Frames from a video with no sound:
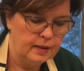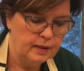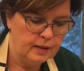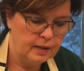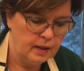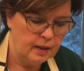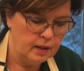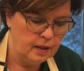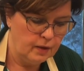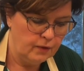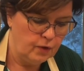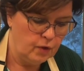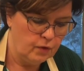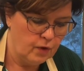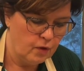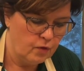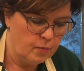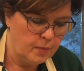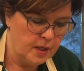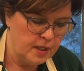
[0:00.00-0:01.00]
And if you've
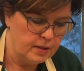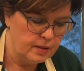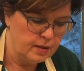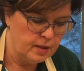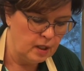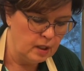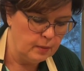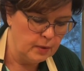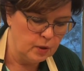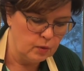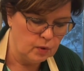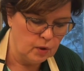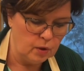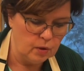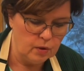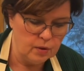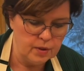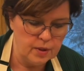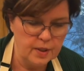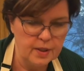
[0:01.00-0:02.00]
ever made cinnamon
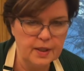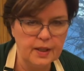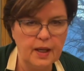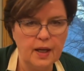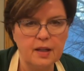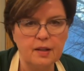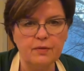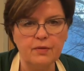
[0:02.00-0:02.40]
rolls, it's kind of